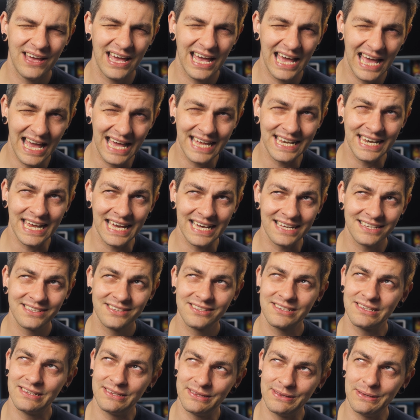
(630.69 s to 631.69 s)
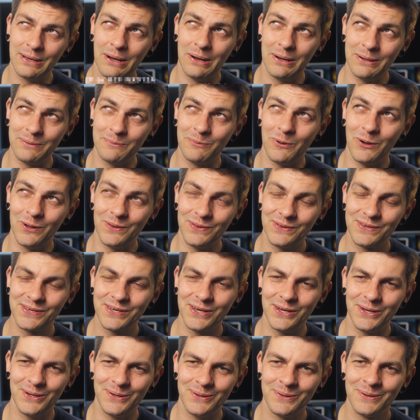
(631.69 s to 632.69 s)
NX
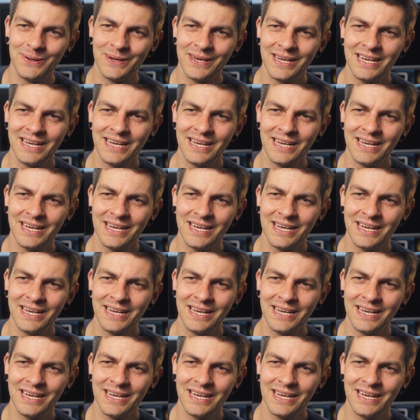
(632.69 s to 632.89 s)
912.